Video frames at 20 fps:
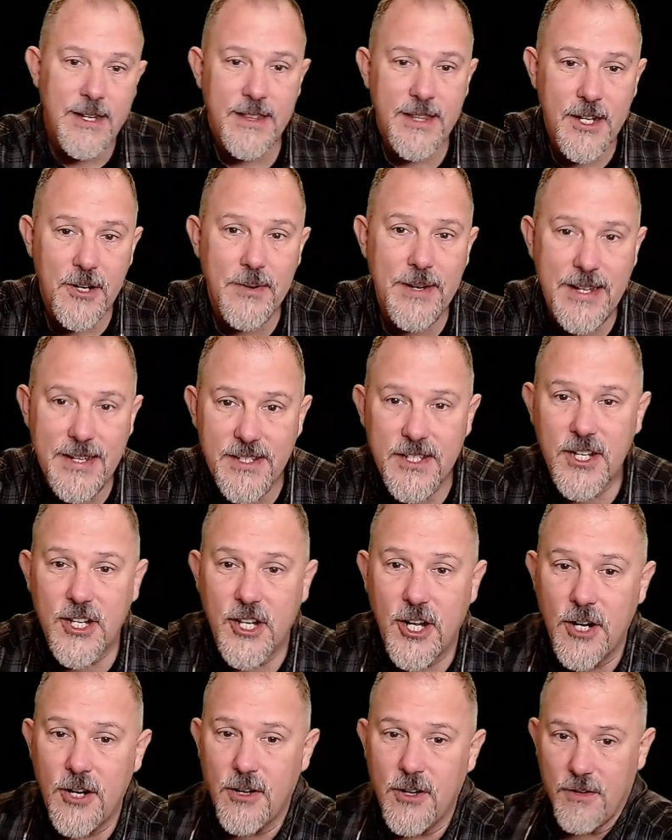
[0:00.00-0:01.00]
There is a
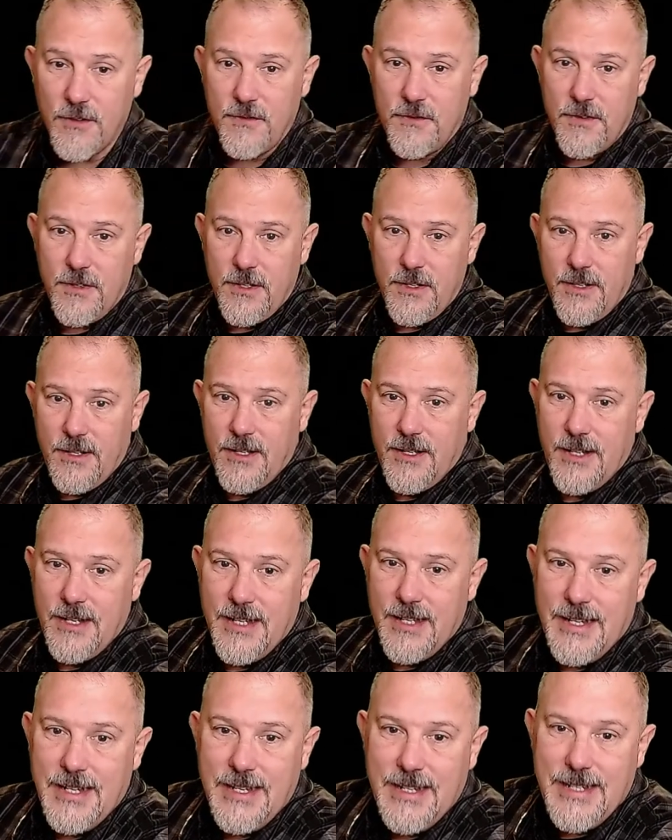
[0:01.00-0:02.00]
curve
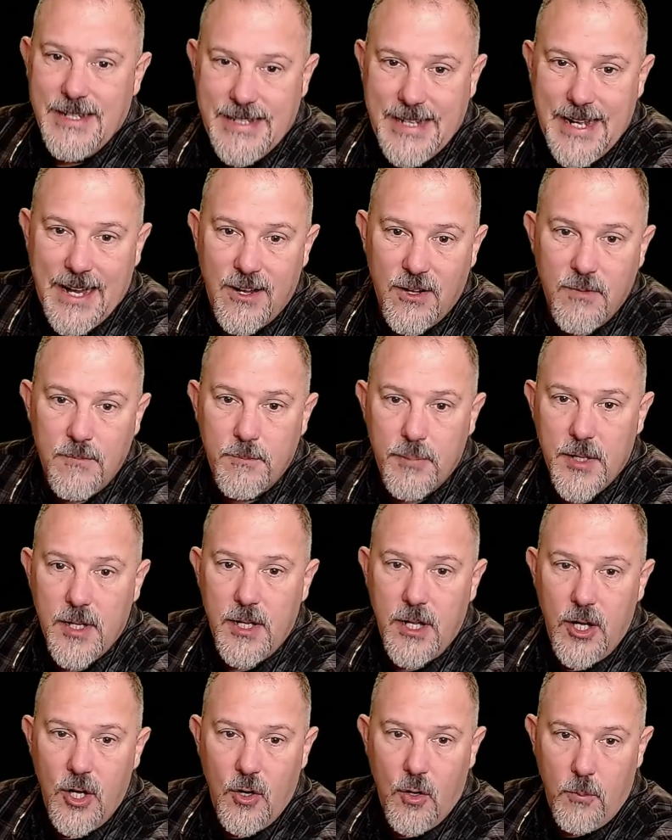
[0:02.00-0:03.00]
down
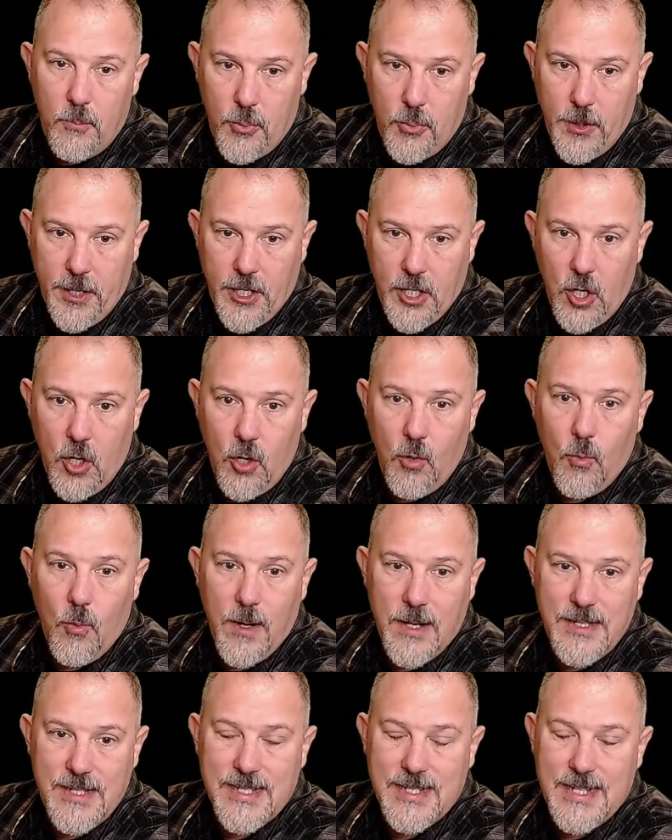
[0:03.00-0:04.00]
below zero point zero
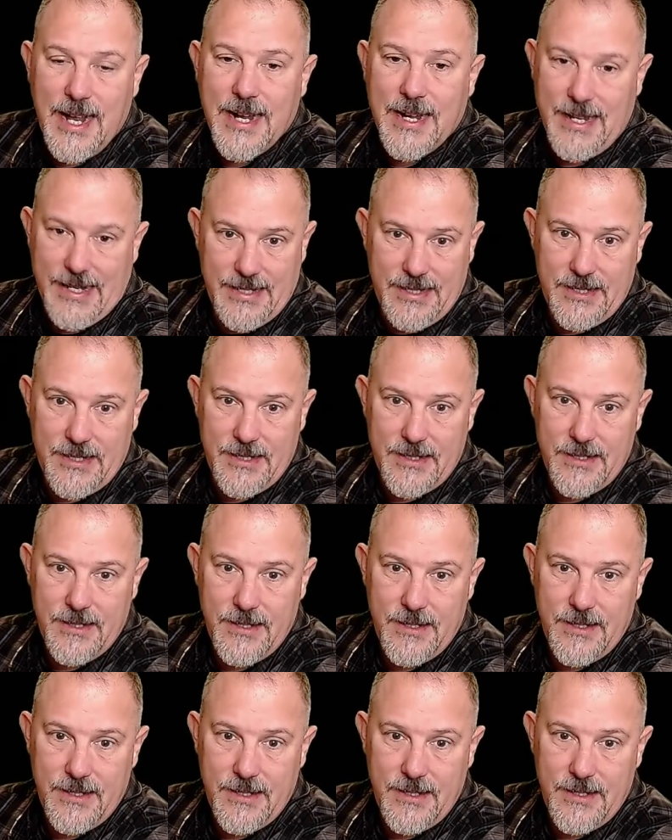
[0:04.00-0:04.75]
one seconds,